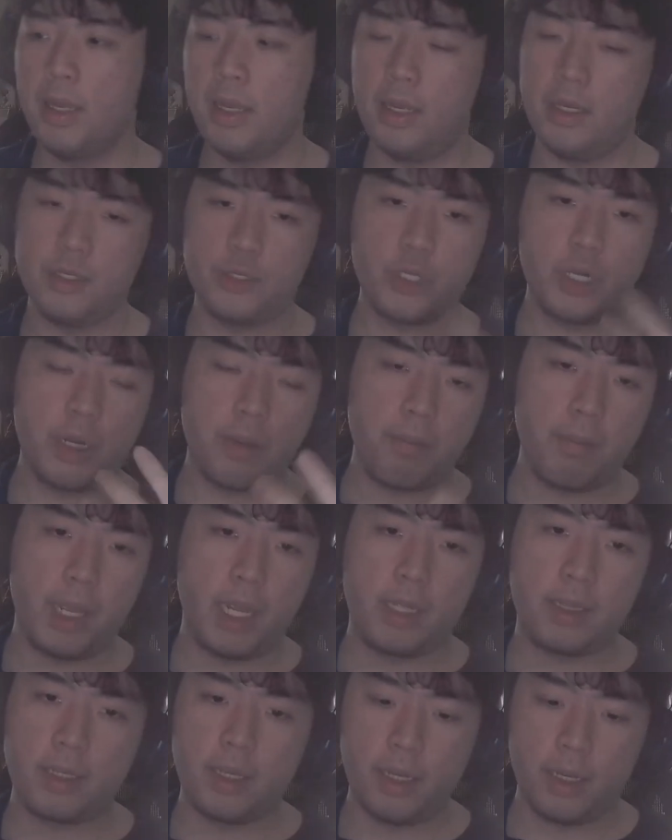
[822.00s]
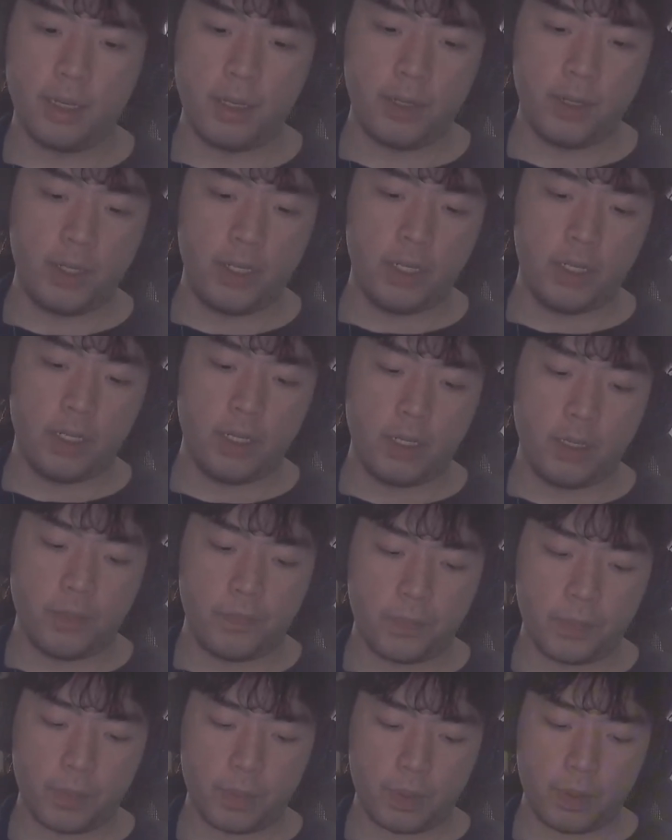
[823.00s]
and trying to make that
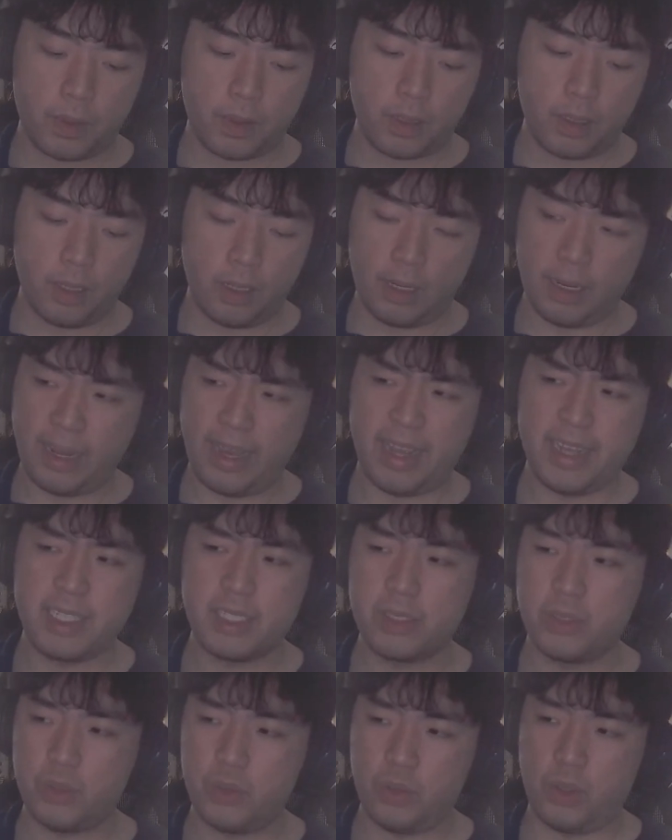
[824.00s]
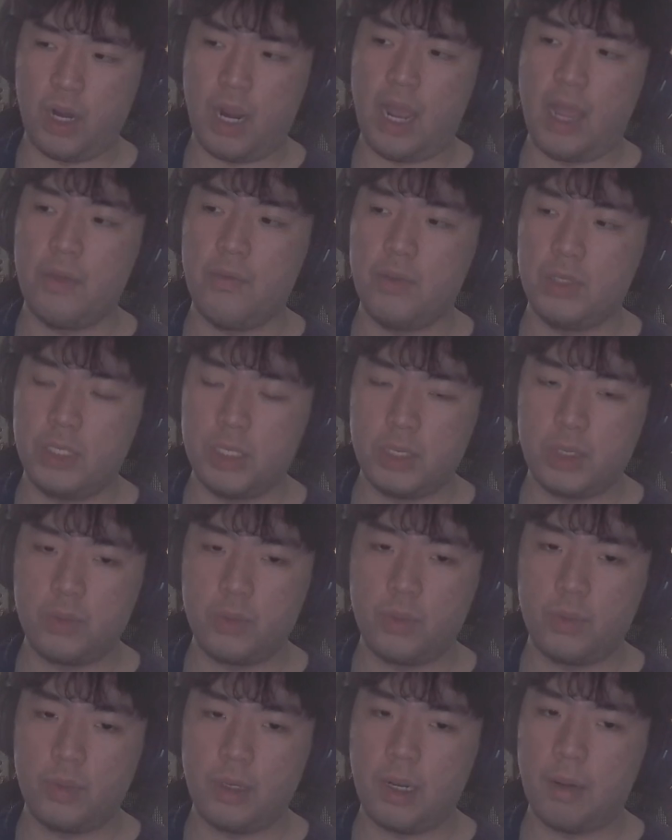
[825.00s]
last drive, which is
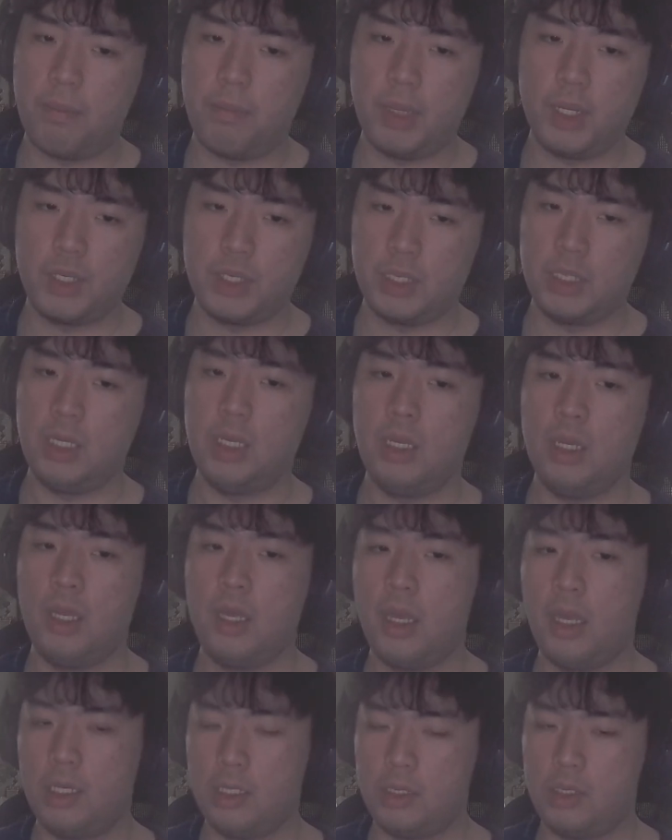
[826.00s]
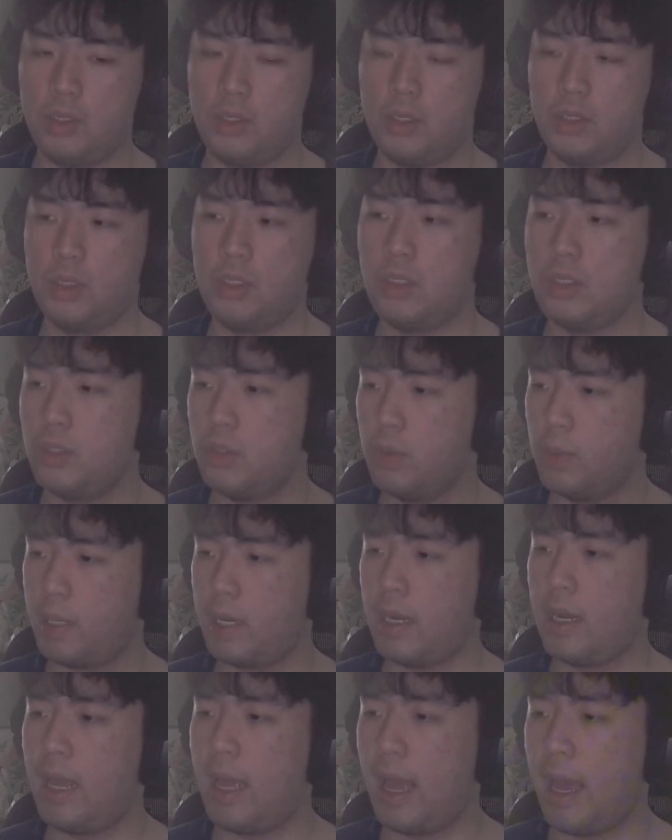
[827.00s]
their mission, and to
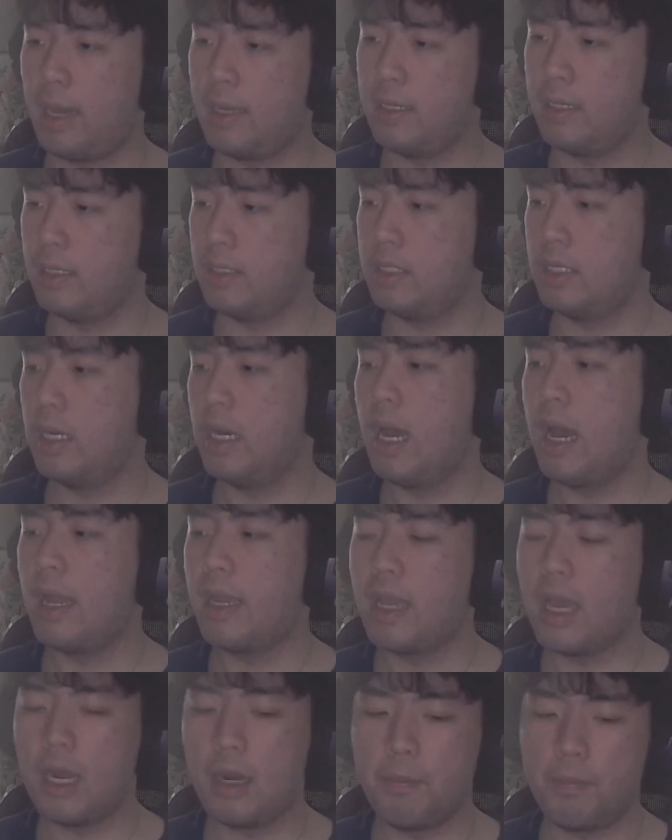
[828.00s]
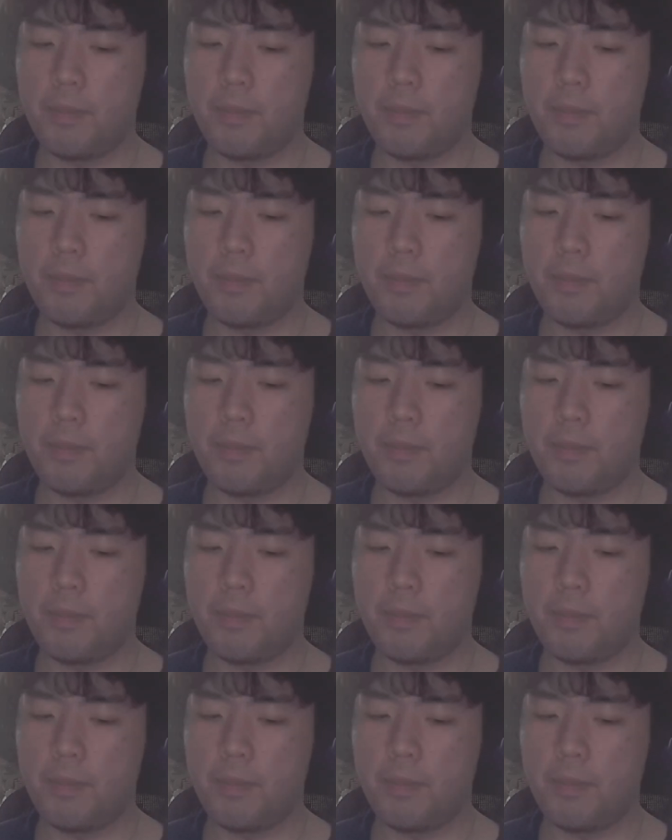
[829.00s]
kind of add that to. I kind